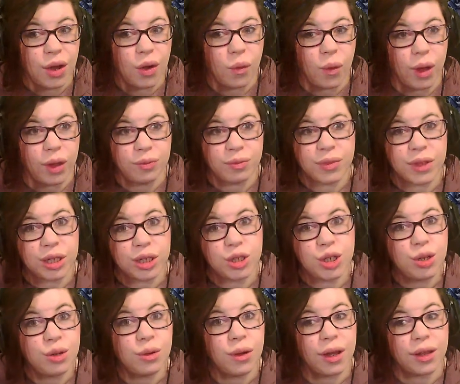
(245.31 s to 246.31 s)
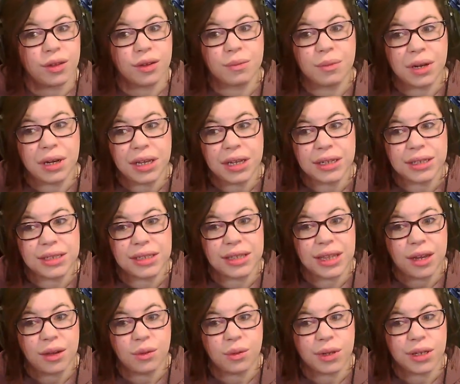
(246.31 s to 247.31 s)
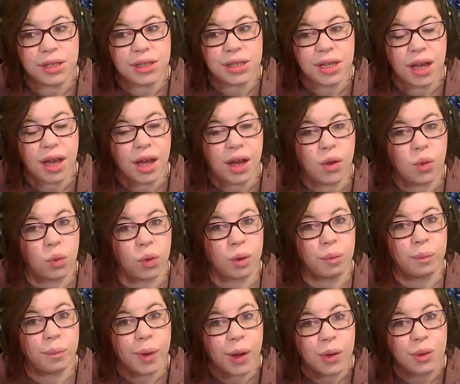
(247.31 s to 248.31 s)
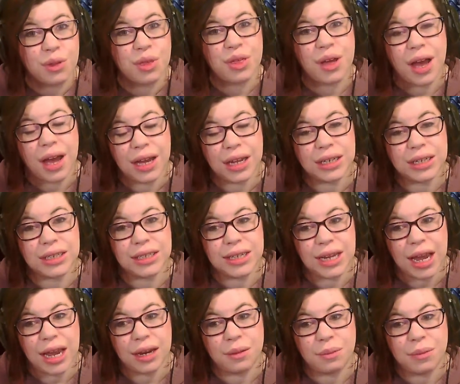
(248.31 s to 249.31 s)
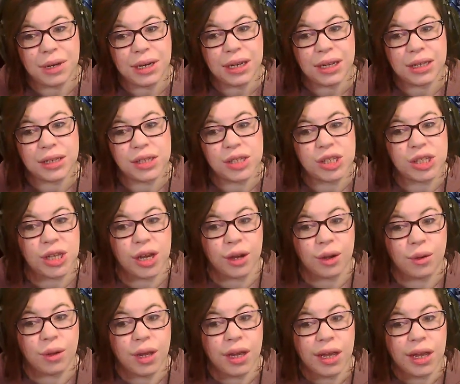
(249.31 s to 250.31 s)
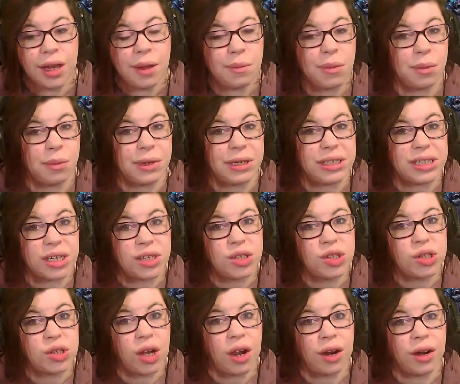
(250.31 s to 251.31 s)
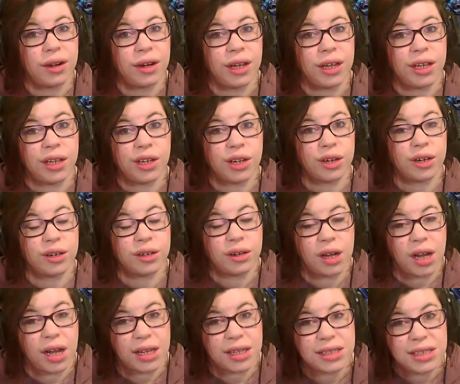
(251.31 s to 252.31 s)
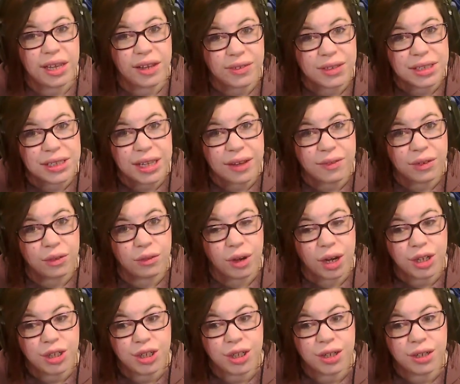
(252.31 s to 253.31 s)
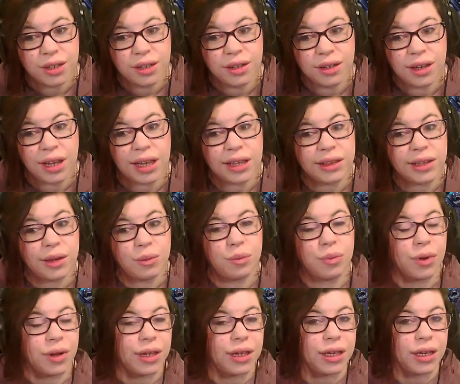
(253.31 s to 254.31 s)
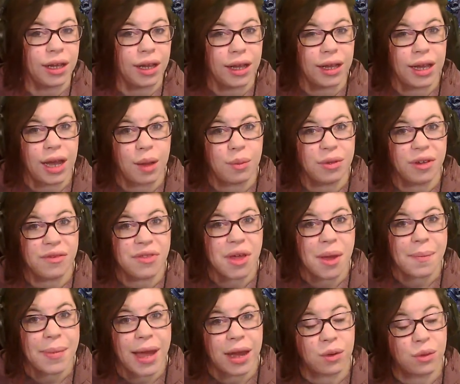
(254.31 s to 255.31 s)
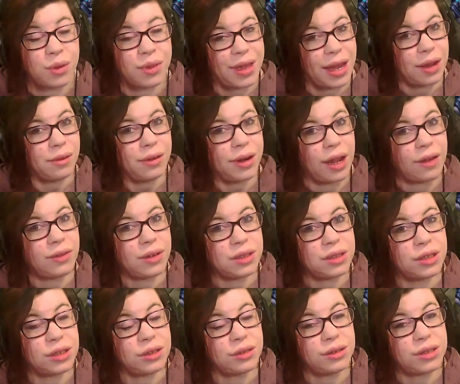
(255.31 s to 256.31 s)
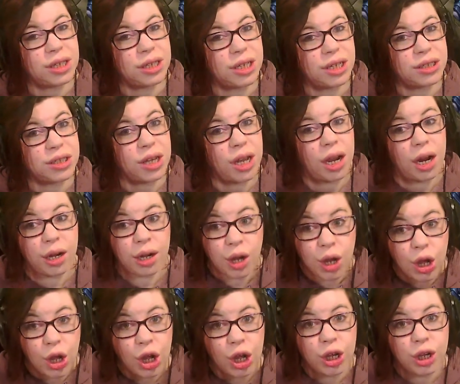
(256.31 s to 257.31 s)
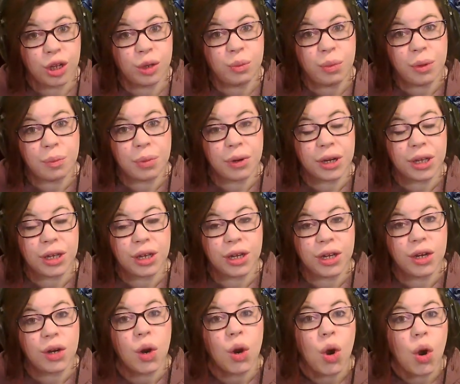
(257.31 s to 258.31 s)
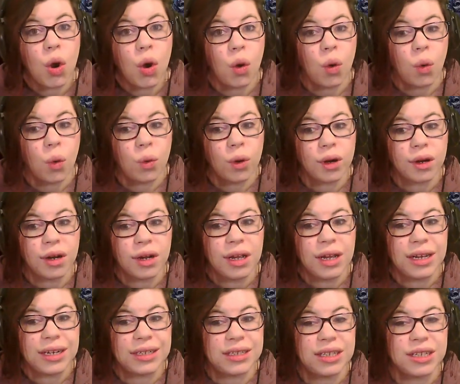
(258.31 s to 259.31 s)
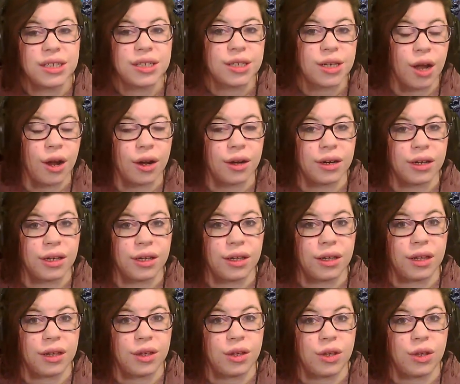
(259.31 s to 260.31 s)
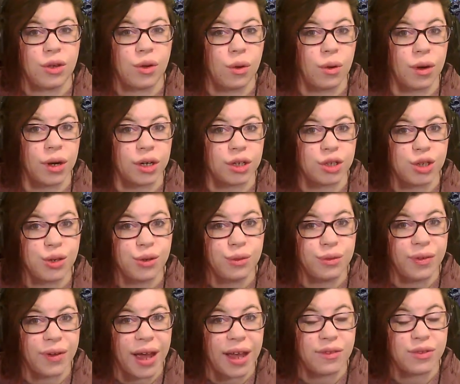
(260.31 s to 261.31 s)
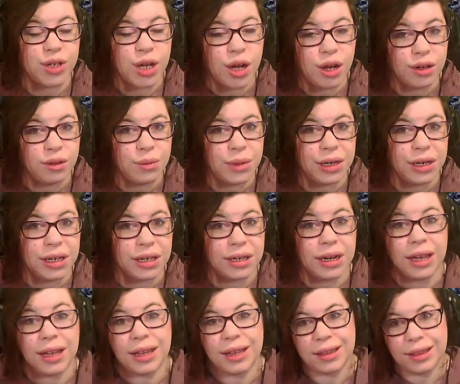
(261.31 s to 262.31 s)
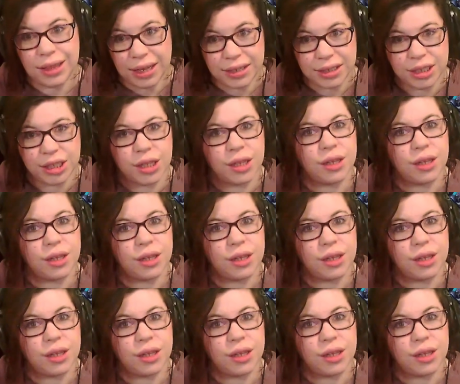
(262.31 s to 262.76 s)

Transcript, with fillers: Well, the two other minions that we saw were both undead minions, so maybe discarding your 7-7 uh, rusher and then bringing a copy of that back without having to lose the discard could be pretty good, or discarding your 2-5 taunt minion that's